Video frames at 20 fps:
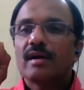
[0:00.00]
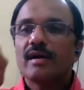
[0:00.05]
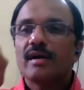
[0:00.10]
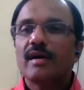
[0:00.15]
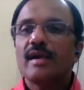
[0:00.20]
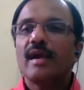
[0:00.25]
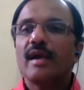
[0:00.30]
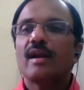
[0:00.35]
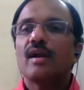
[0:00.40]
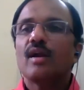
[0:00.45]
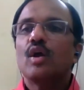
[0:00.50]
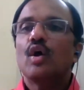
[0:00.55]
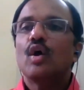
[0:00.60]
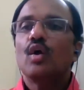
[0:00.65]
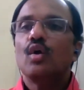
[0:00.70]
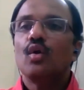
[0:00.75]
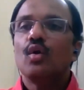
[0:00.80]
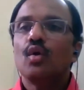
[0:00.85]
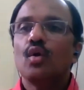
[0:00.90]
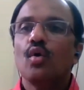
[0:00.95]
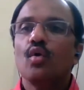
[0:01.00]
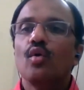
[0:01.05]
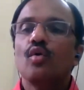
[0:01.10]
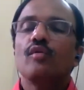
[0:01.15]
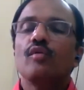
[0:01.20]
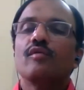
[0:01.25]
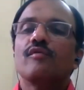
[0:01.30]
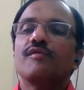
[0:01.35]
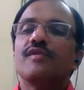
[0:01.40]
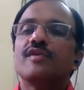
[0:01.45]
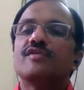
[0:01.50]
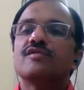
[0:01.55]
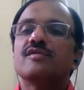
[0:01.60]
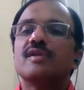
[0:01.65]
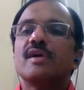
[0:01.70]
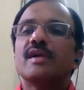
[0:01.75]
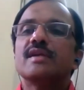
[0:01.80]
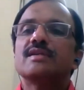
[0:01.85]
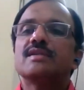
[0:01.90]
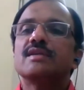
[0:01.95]
here, no, which one
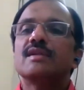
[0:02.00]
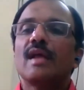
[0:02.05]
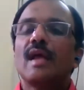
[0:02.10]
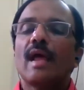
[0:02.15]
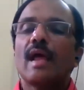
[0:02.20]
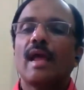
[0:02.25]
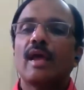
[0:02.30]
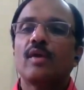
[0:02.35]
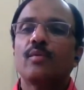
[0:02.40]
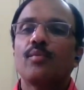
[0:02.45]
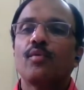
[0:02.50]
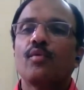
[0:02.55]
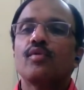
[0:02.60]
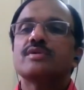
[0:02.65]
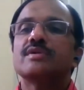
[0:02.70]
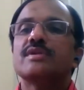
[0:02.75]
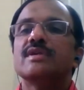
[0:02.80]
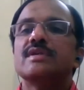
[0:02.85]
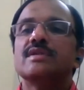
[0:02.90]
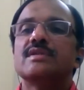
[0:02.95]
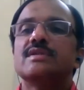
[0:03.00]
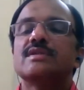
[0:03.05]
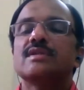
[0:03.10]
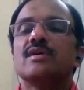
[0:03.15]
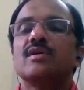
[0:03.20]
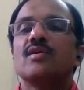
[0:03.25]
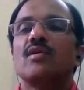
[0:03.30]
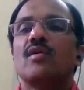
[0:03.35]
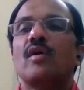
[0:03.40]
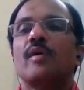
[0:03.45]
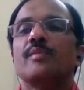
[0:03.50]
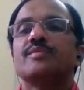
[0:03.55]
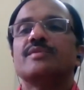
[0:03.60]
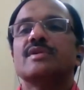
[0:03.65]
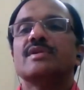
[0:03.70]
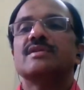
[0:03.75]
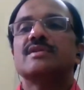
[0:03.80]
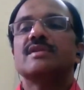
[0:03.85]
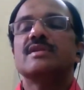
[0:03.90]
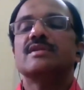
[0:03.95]
that is in air pores is
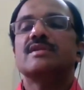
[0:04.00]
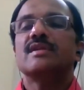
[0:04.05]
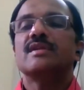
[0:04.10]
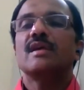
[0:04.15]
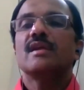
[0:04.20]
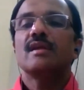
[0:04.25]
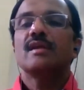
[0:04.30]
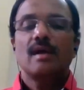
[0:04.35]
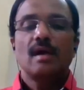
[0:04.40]
options is there.